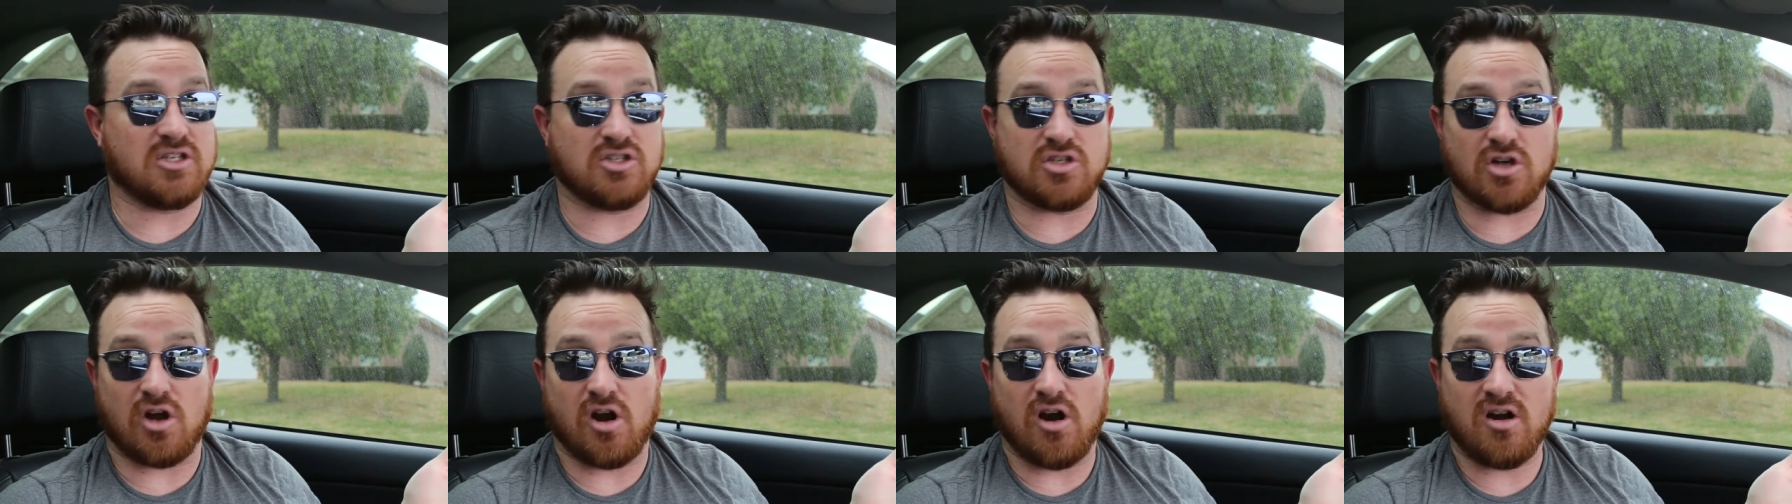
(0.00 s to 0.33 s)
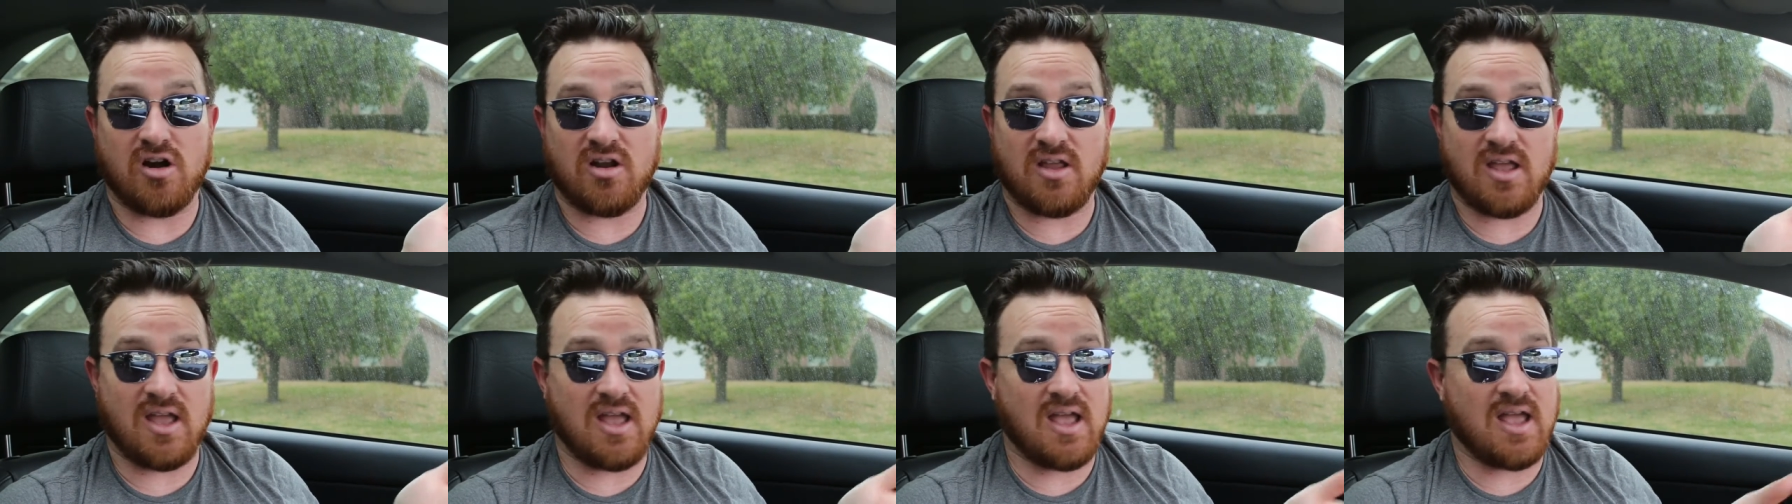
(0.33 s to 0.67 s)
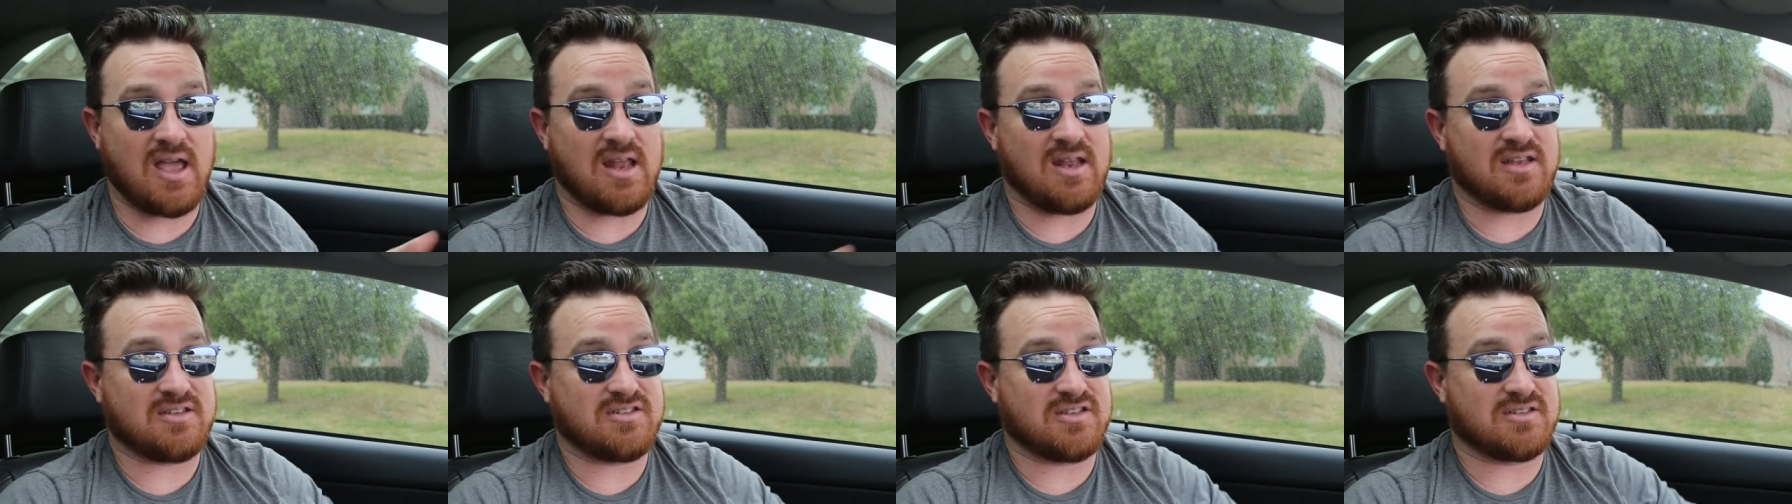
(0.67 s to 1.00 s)
dark
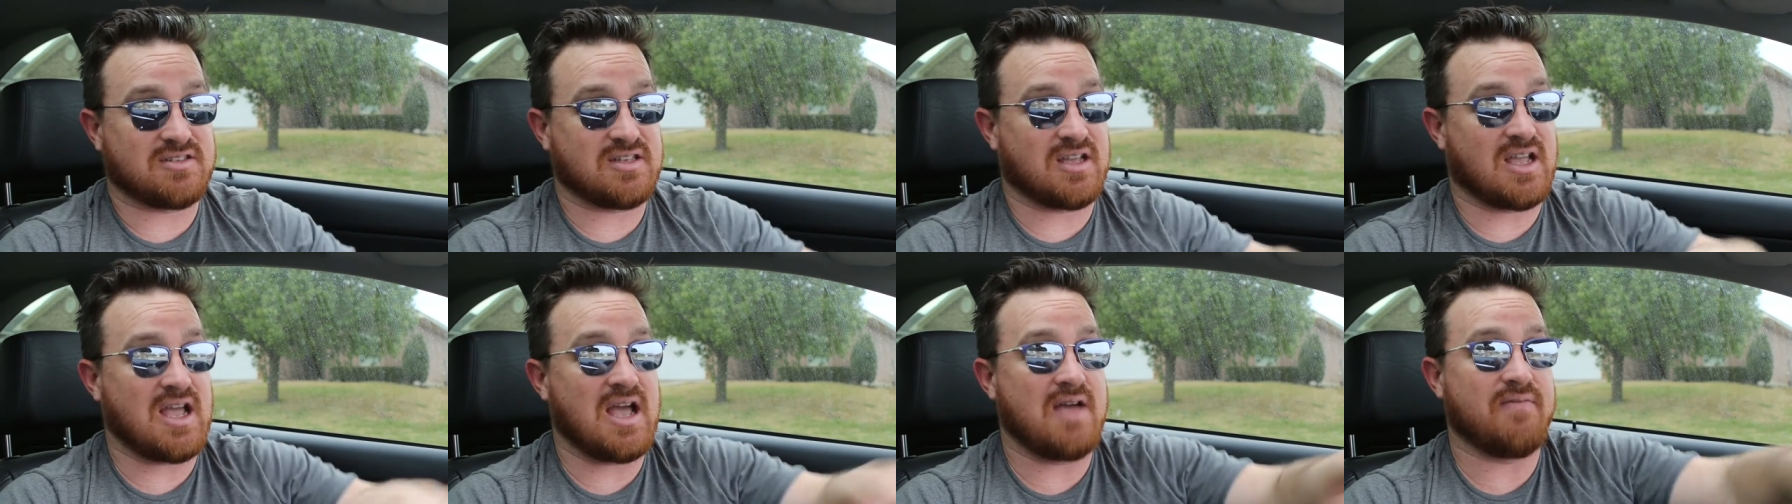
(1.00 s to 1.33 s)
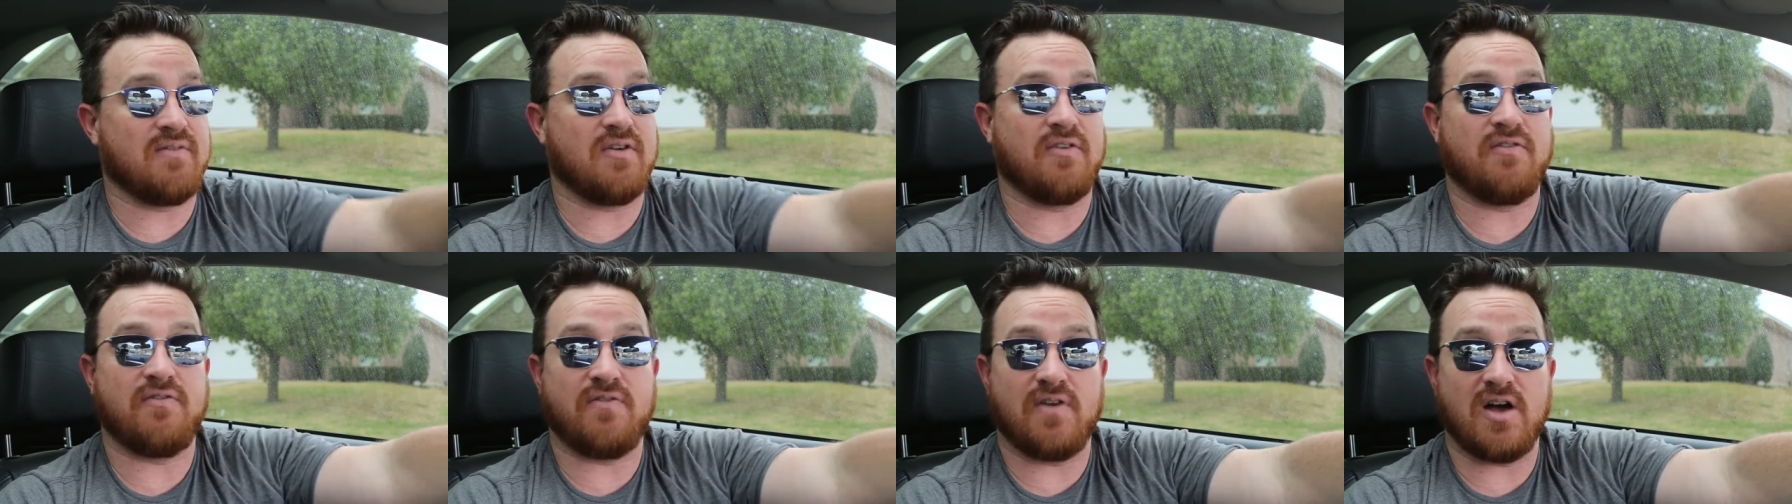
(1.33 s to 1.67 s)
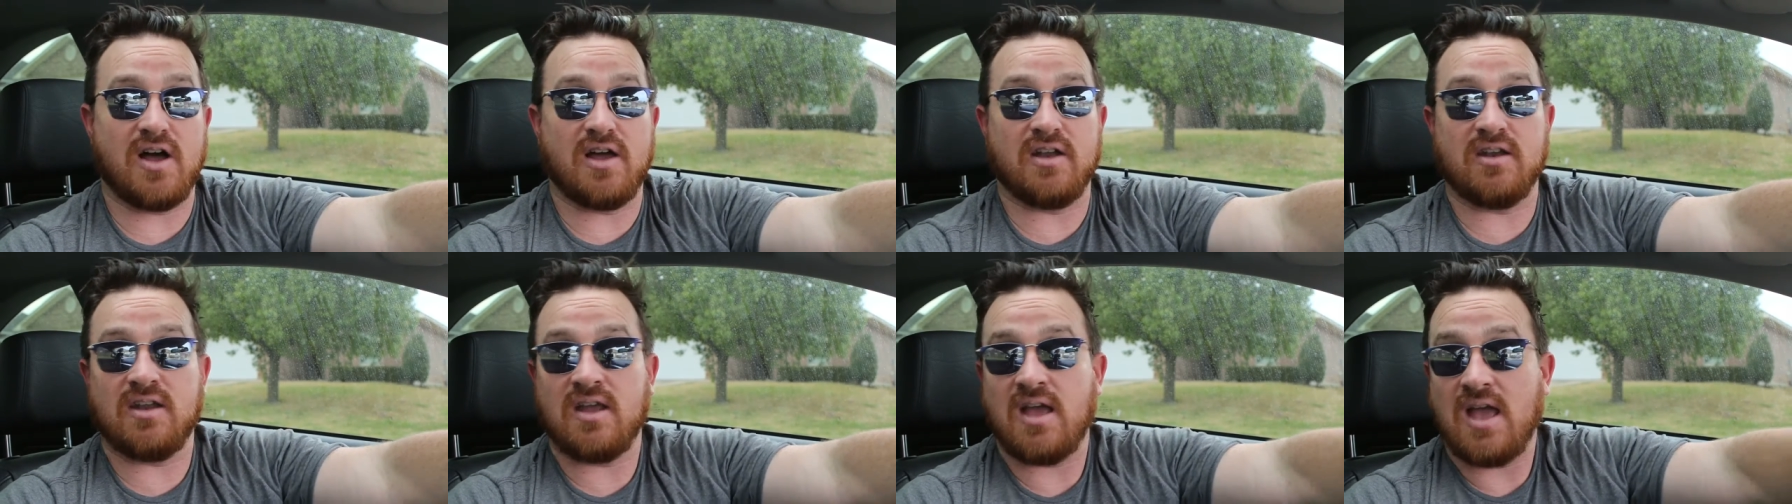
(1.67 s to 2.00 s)
and it's just a kind of a
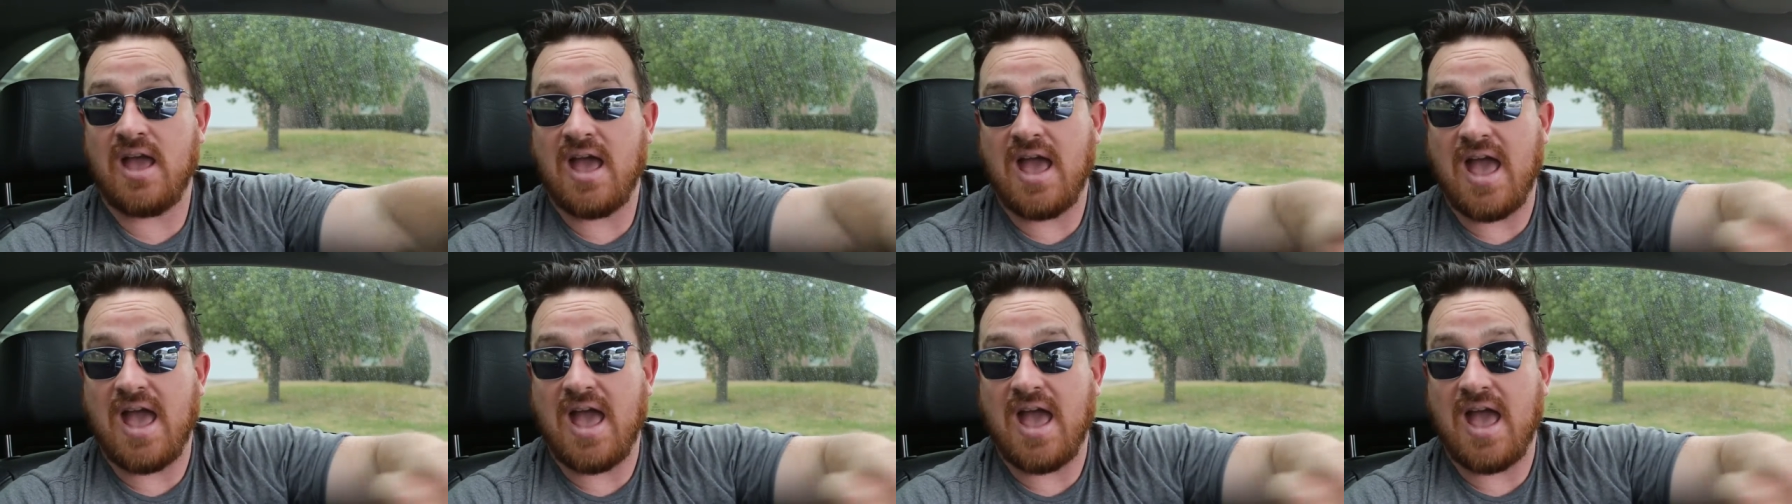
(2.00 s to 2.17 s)
fun